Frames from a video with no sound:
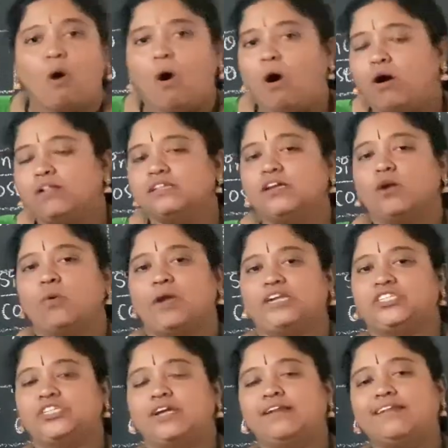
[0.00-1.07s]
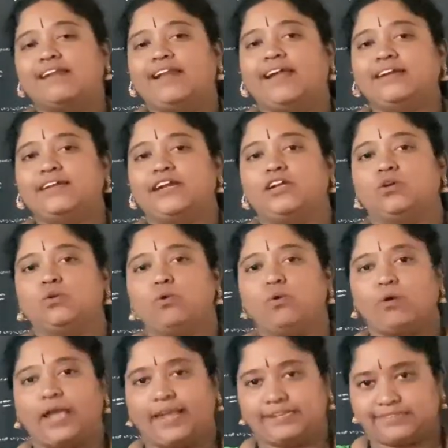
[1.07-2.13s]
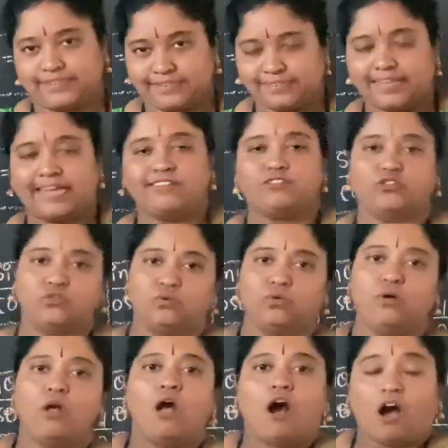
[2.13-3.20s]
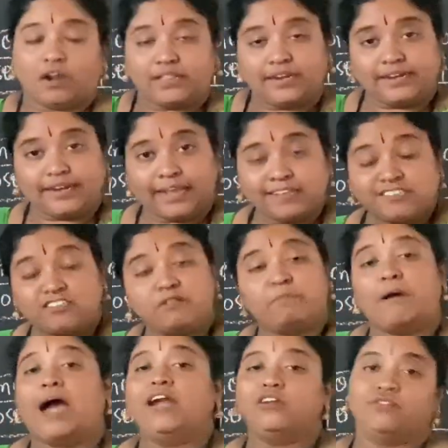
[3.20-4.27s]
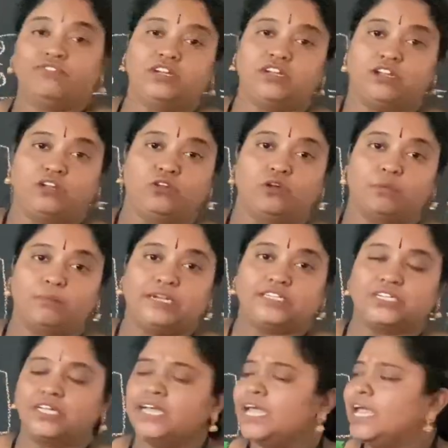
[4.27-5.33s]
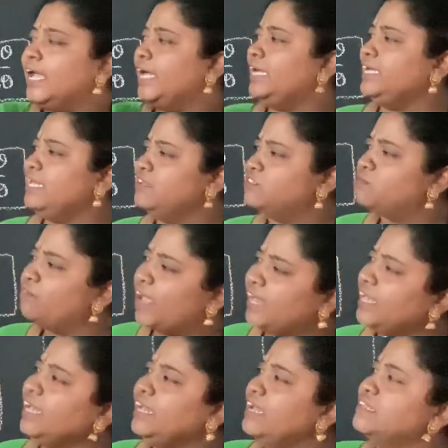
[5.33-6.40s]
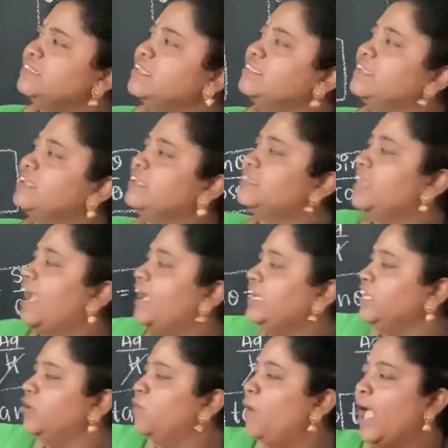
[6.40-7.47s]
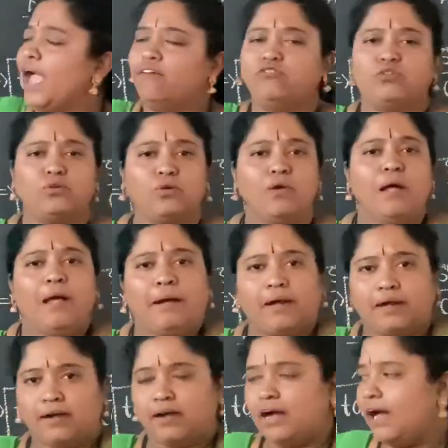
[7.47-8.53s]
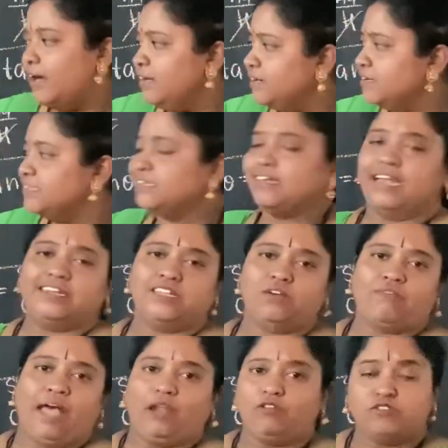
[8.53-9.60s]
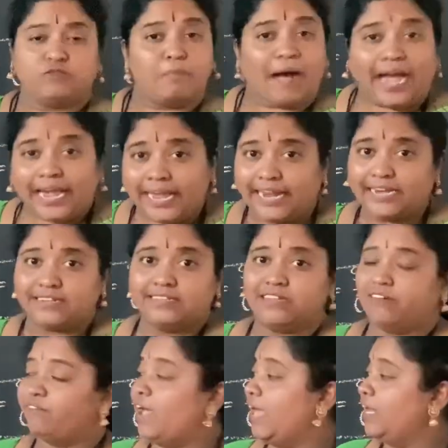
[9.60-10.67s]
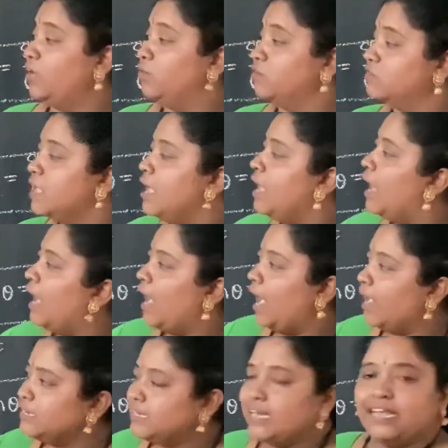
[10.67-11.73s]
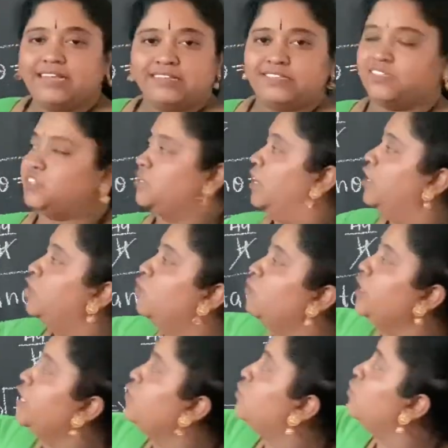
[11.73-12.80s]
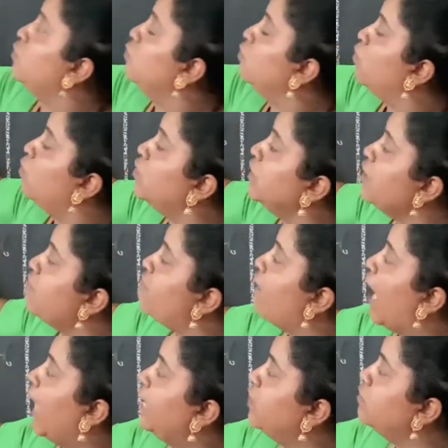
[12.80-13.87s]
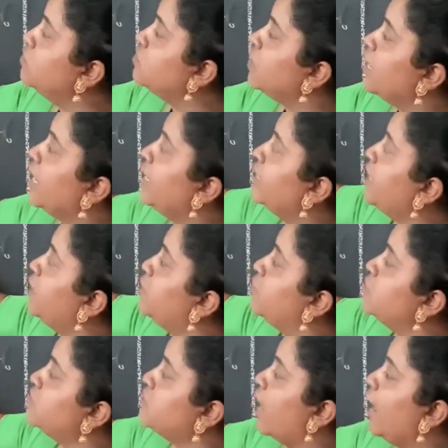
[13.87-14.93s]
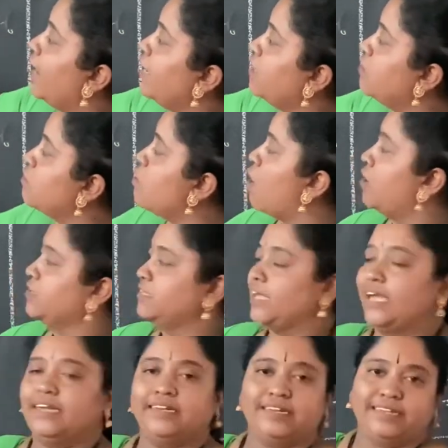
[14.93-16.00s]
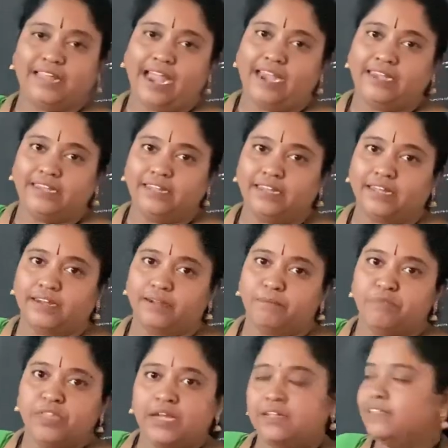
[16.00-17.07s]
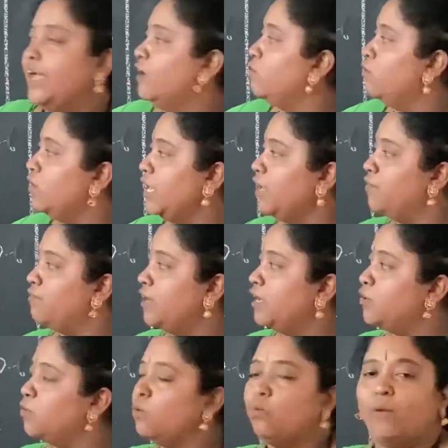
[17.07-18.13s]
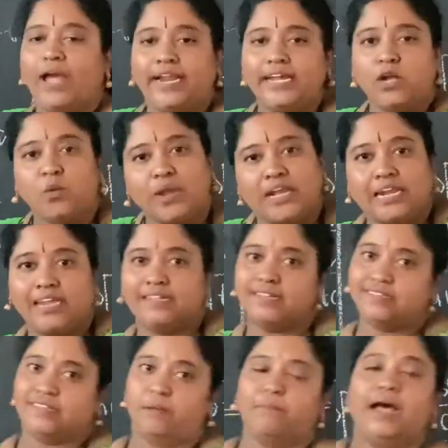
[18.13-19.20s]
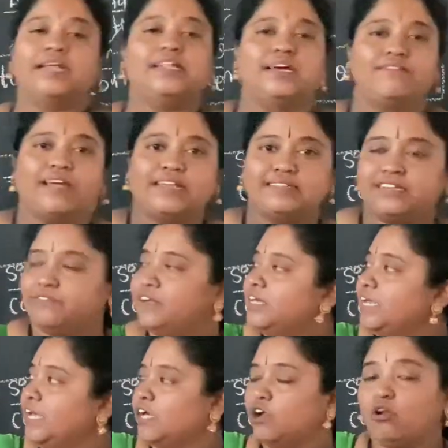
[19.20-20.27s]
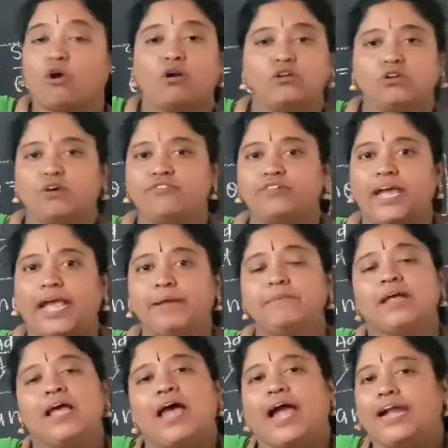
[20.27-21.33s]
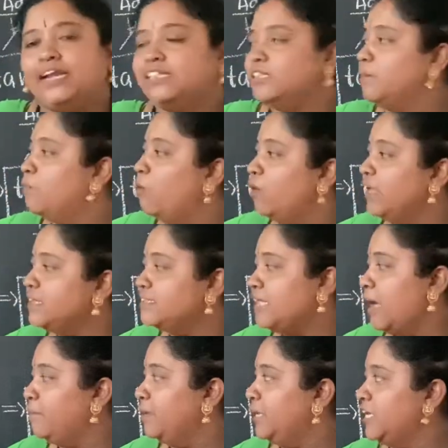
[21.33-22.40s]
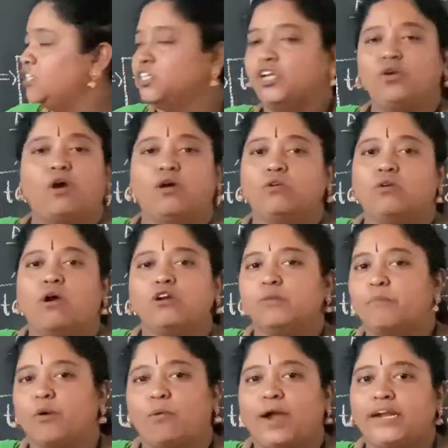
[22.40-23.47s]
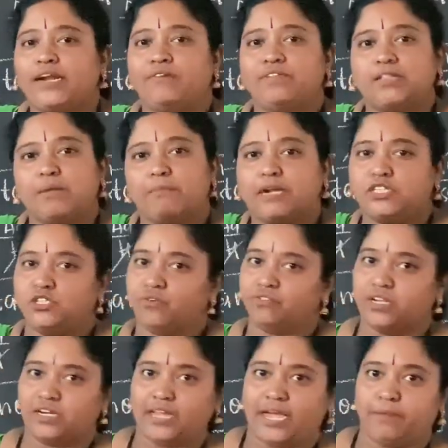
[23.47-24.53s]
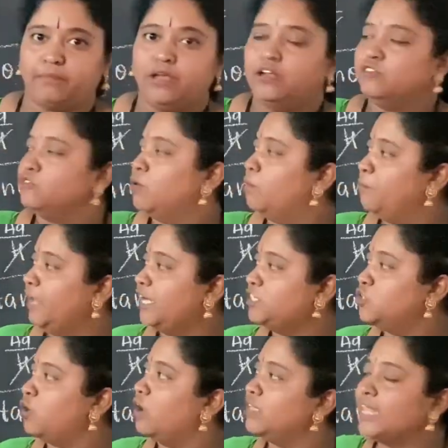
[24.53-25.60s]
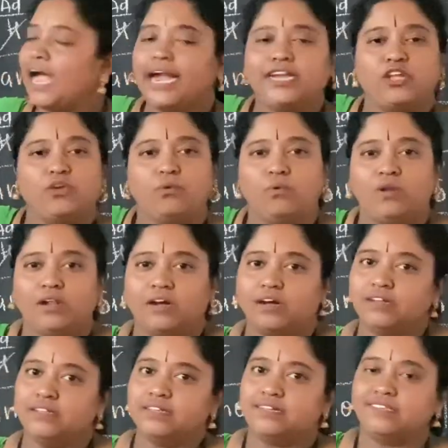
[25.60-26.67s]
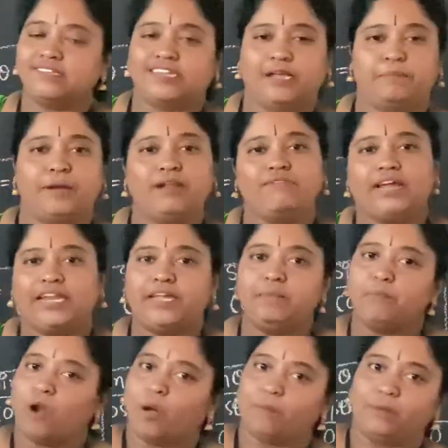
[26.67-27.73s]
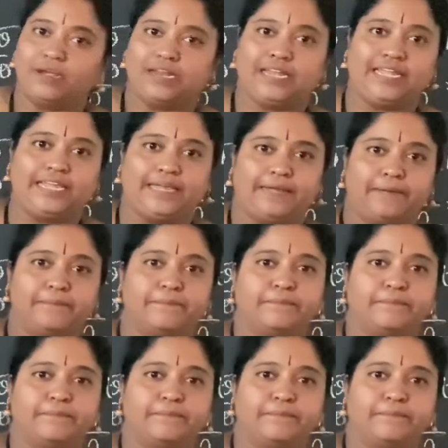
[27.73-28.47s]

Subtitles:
all the question related to exercise 2 or the next part of the trigonometry, it is very necessary that you have to understand the values, by head the values. At least you need to know the values related to sine, cosine, tan, dear. Then only you will do very quickly the sum. Otherwise it will take a lot of time, and in the board examination you are not provided with a much of the time. So make sure that you learn this table very properly.